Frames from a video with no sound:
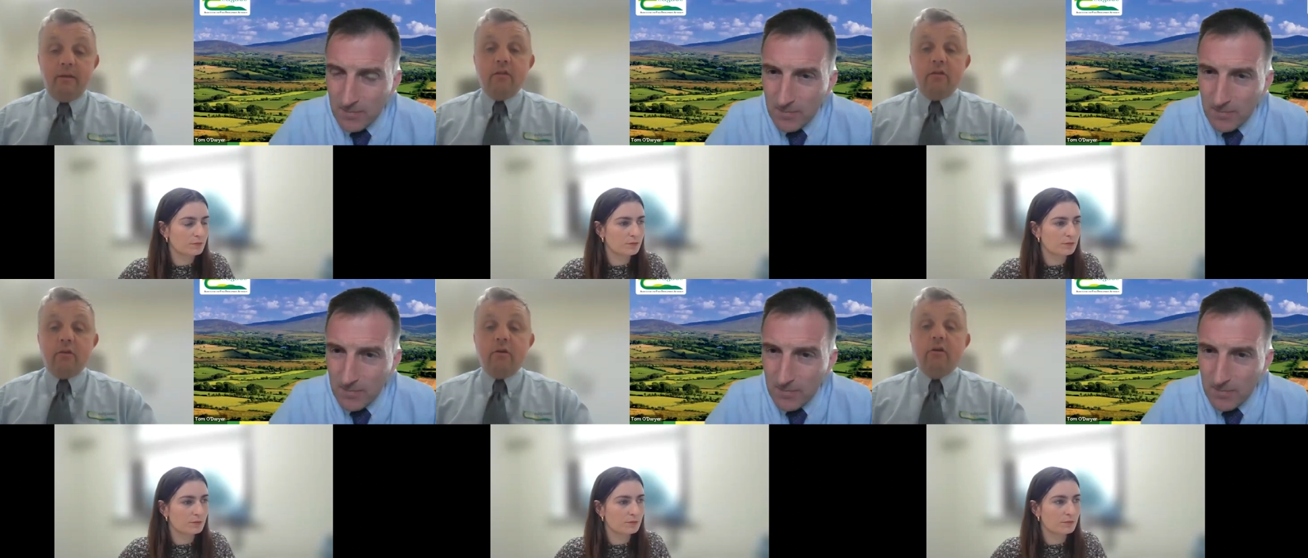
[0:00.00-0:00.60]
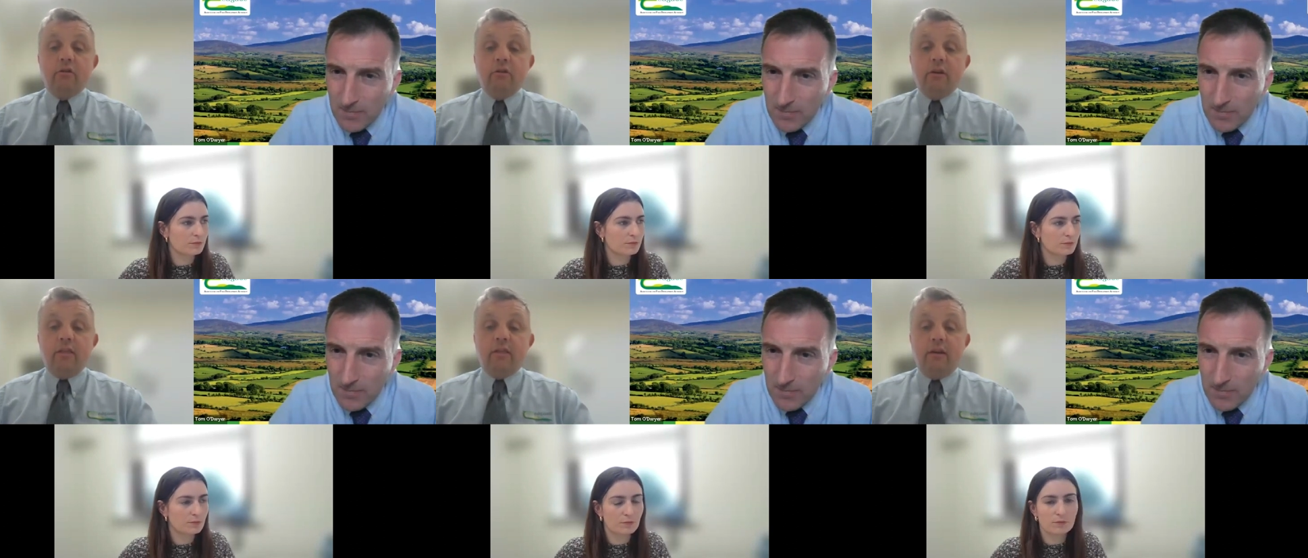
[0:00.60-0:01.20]
Speaker 1: So it's all done
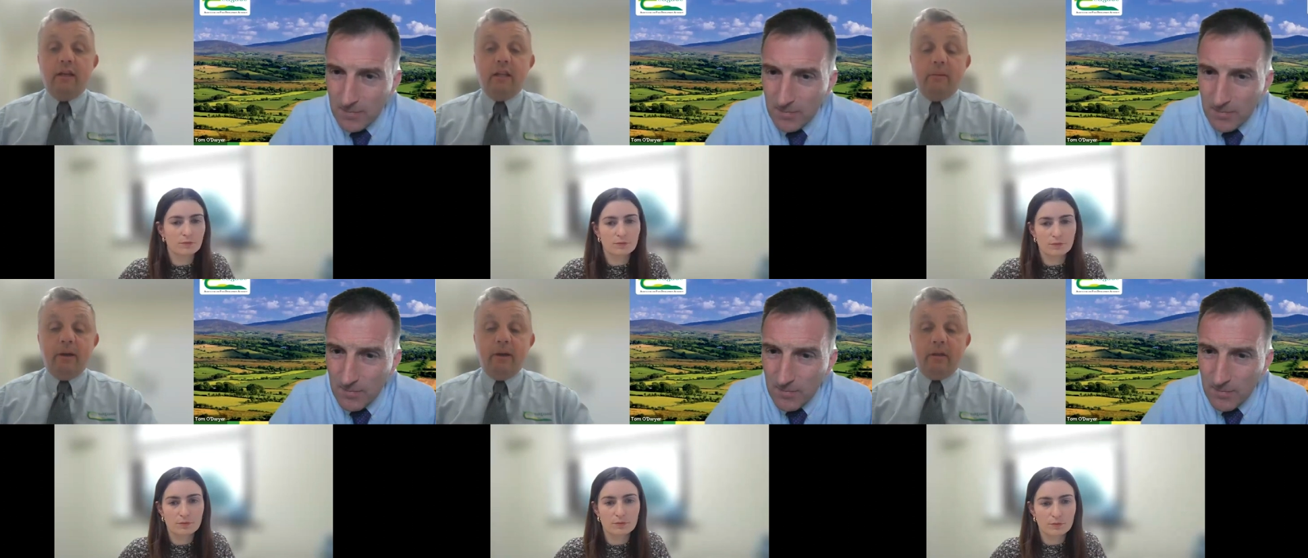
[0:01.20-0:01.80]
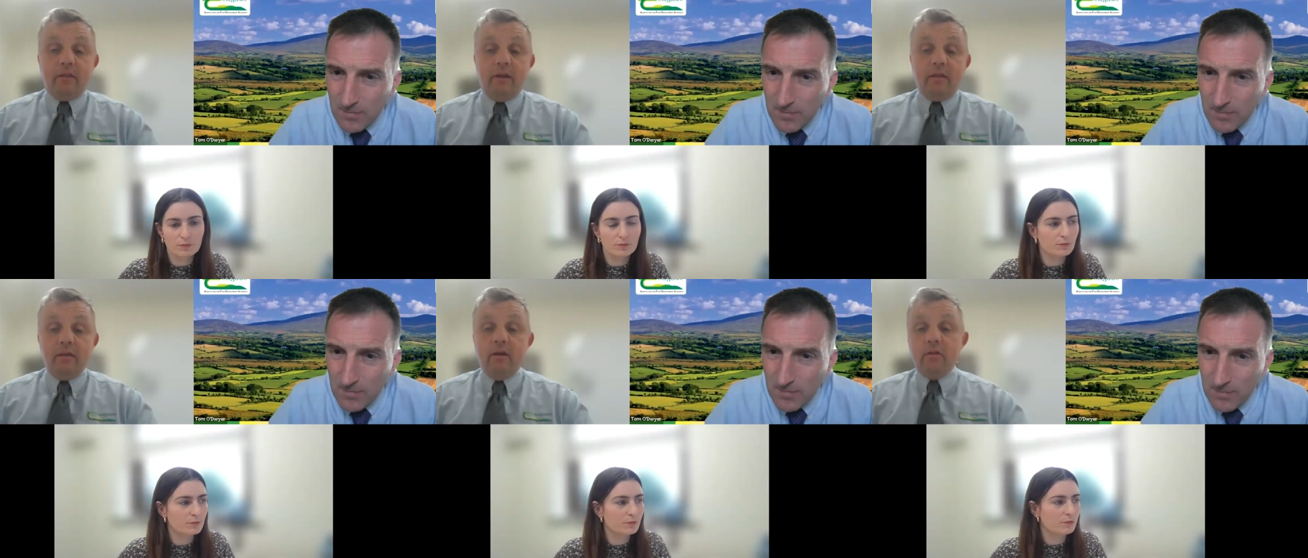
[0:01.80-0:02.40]
nice and neatly behind the
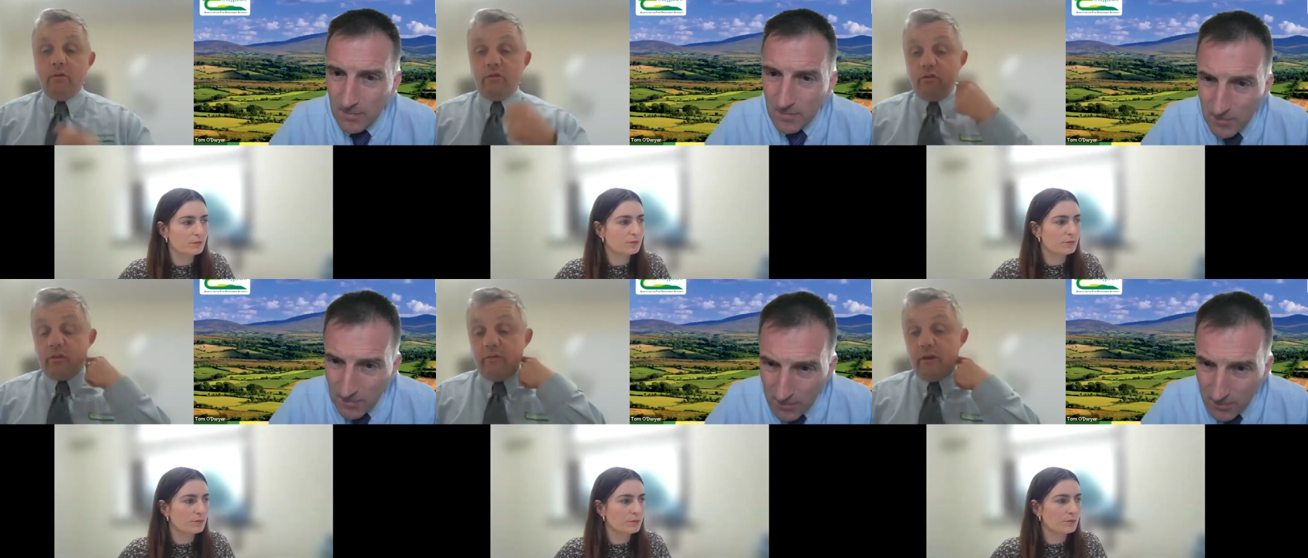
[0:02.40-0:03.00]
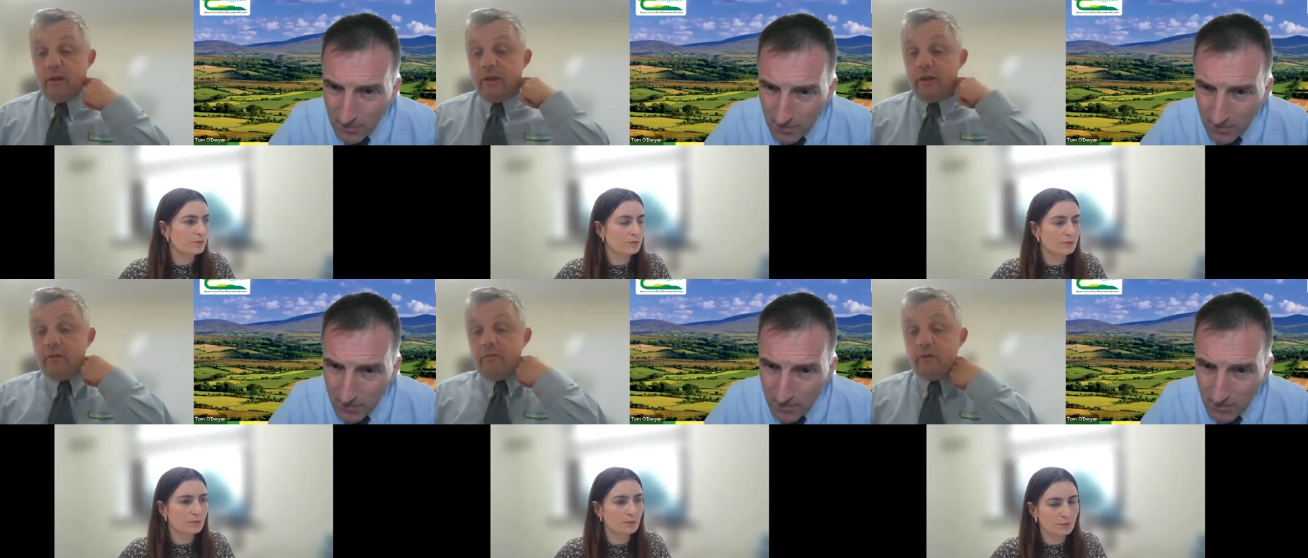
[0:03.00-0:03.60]
scenes. So it's just giving you an, an,
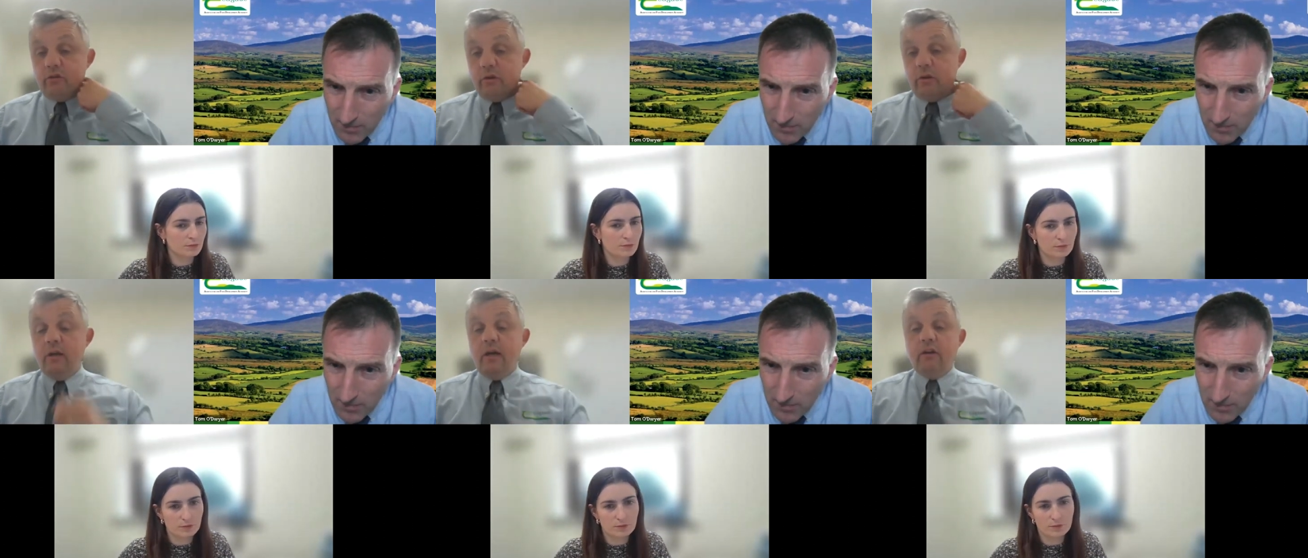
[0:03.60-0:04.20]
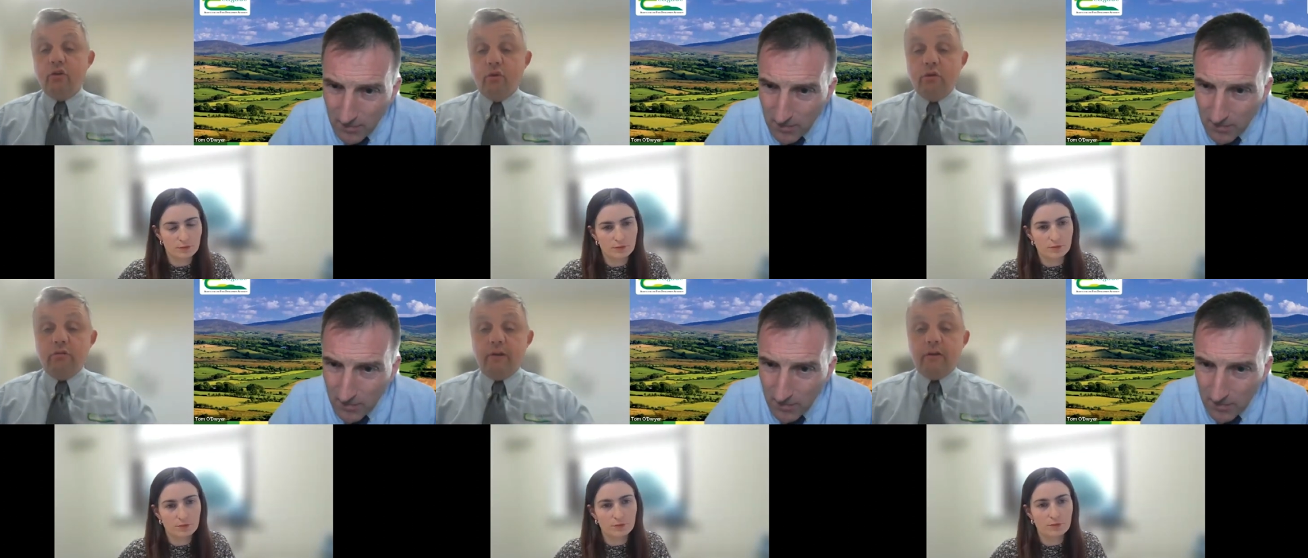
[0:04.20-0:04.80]
individual a total
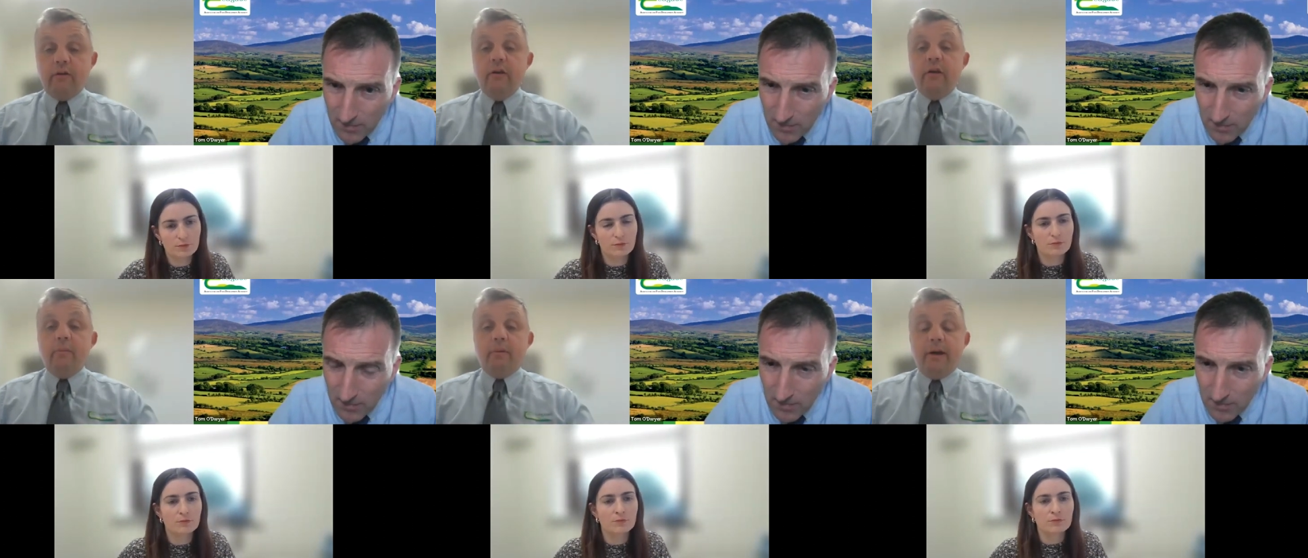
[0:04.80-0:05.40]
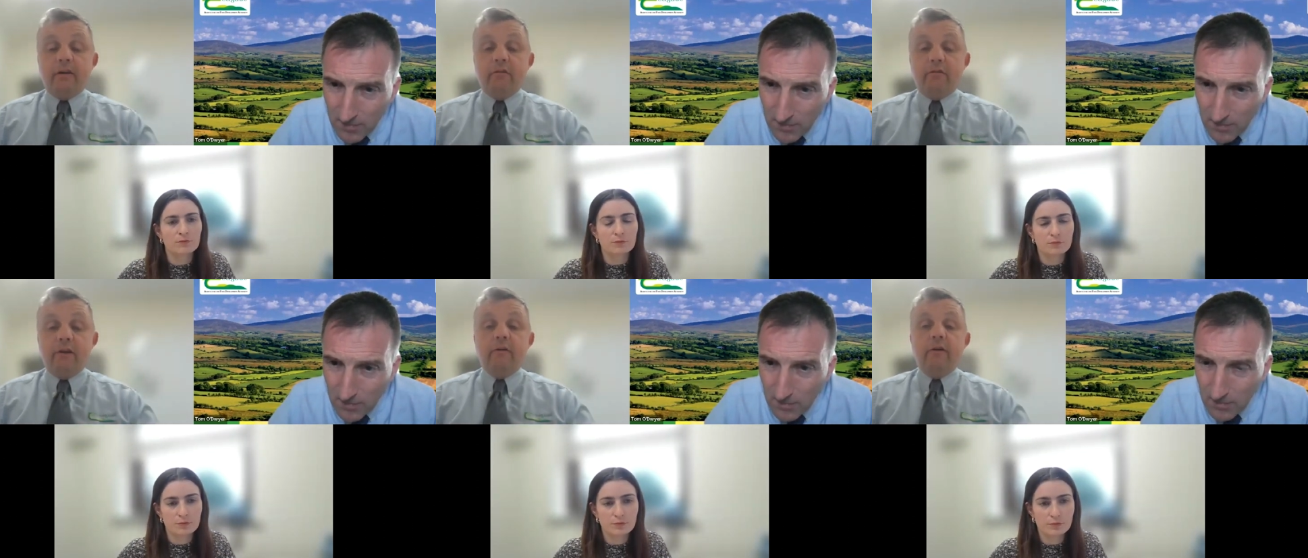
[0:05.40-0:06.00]
figure, a per hectare
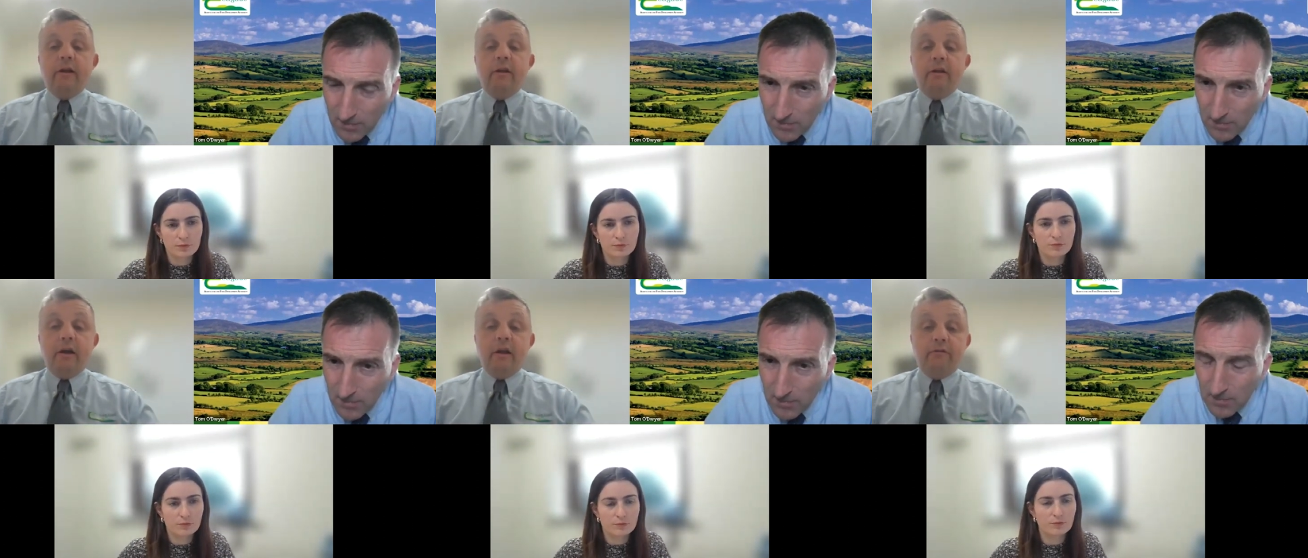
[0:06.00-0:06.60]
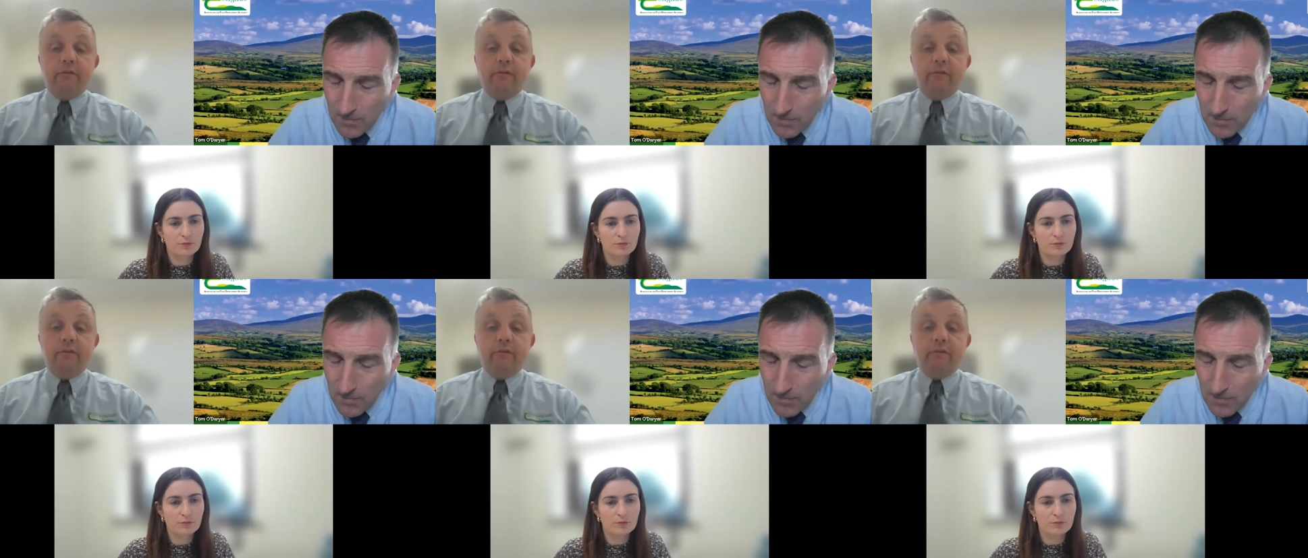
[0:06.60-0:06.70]
figure, and a, and a